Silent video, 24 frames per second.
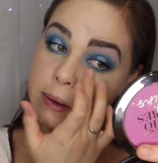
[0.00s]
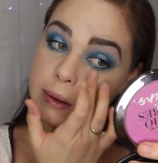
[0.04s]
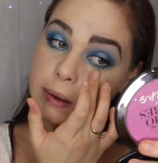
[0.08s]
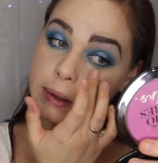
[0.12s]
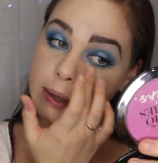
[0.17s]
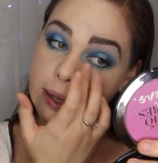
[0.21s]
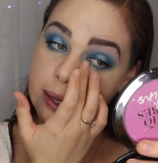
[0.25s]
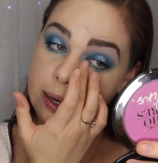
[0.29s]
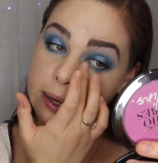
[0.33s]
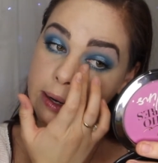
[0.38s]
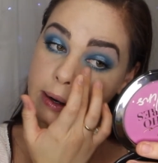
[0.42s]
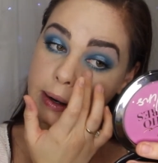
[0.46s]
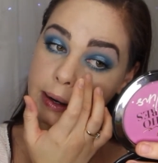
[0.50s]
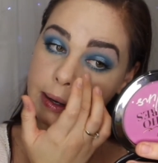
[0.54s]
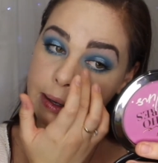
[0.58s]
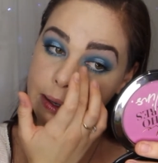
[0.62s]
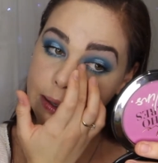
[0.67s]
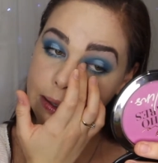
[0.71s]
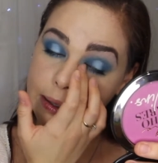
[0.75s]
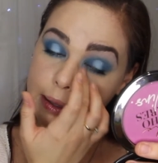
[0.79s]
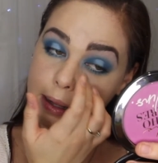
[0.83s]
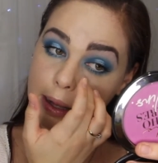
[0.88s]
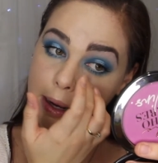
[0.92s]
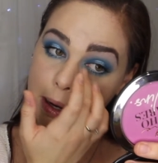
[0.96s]
getting
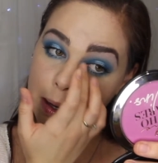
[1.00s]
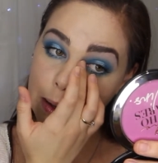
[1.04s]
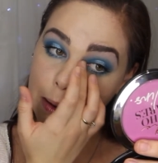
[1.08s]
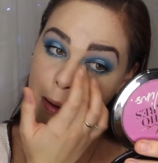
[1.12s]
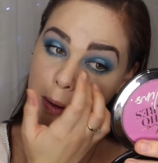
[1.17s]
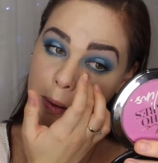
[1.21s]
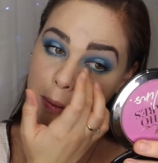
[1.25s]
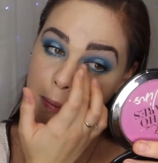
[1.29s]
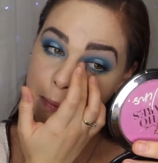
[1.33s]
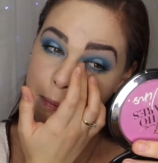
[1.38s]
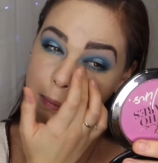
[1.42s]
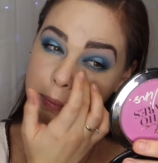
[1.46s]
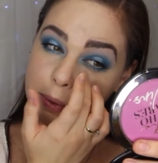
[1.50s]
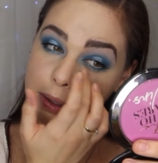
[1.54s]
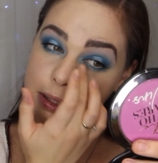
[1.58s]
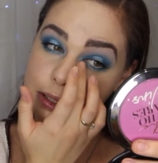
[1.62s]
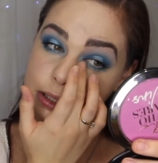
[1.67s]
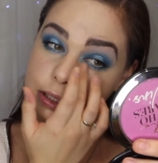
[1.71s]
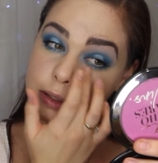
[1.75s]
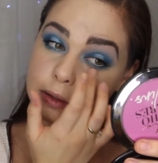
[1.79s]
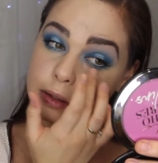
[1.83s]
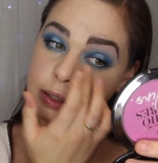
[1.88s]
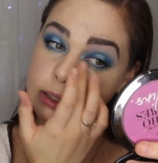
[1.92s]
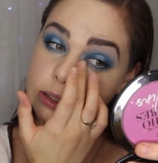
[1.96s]
in there, but
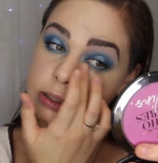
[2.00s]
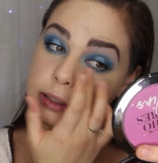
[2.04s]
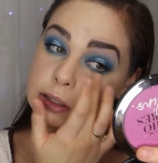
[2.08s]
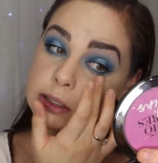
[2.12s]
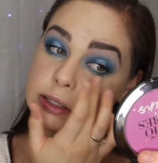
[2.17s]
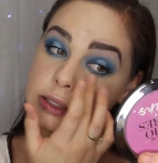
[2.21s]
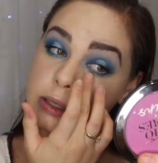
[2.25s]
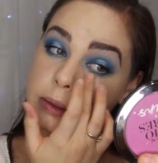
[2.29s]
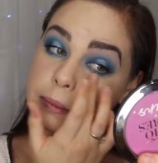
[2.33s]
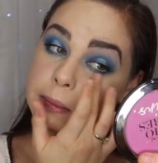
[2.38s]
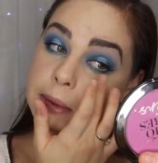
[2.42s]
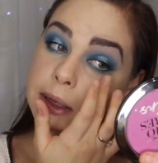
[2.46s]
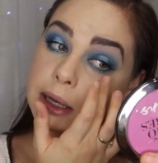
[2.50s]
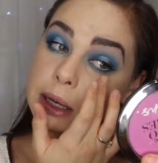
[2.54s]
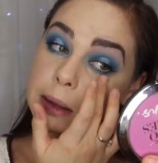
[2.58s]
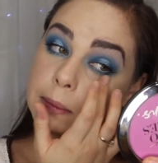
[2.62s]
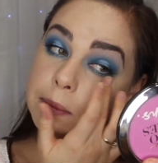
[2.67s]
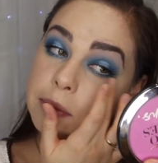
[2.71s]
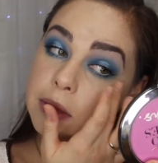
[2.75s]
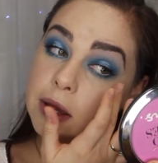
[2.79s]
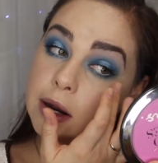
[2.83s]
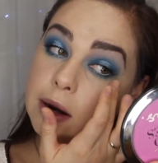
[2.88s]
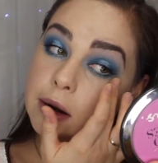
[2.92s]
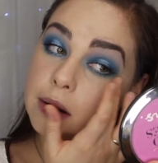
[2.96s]
so that there's still makeup
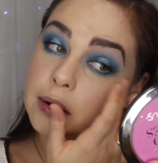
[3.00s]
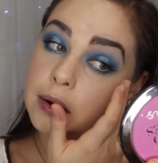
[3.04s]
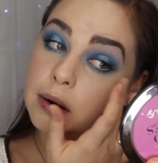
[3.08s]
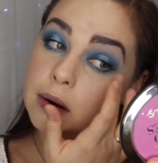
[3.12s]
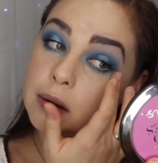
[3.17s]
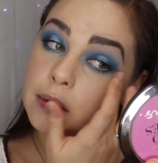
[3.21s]
there.